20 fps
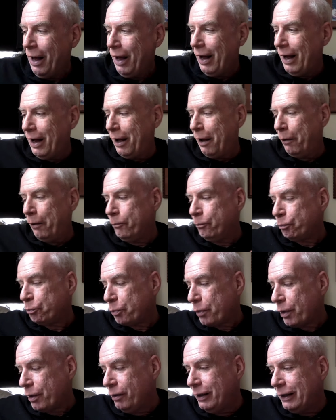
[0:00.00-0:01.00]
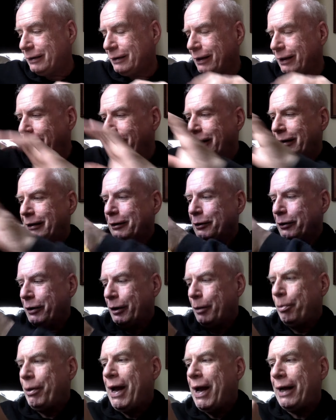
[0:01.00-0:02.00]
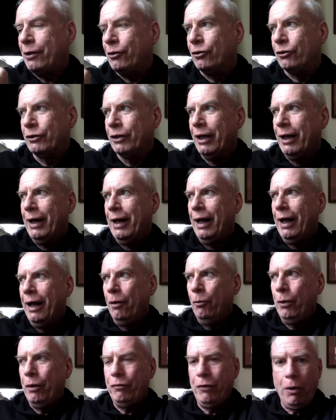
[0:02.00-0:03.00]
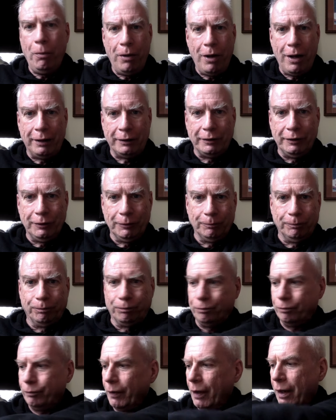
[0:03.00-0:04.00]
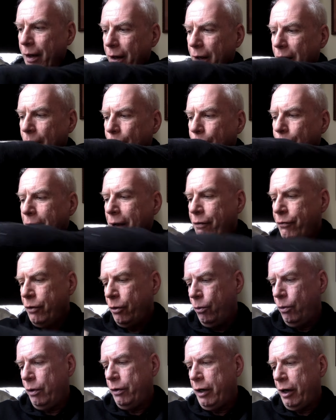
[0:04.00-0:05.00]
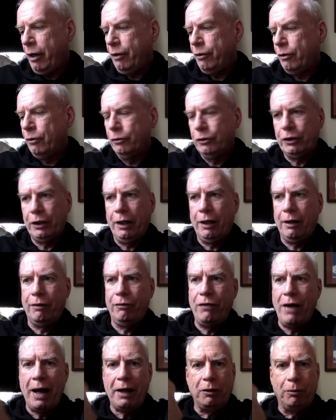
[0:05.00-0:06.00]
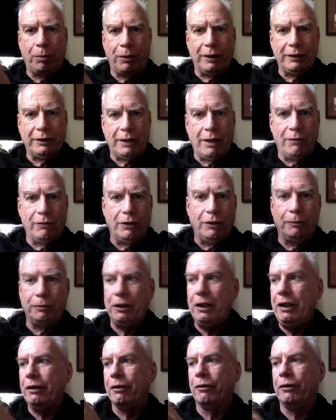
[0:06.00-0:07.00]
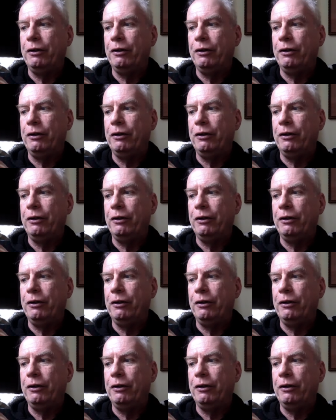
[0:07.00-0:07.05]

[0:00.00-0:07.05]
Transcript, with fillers: Uh, let's uh, let's look at the packages. We have no boxes, uh, but we have no none of those uh, vacuum pressed envelopes either.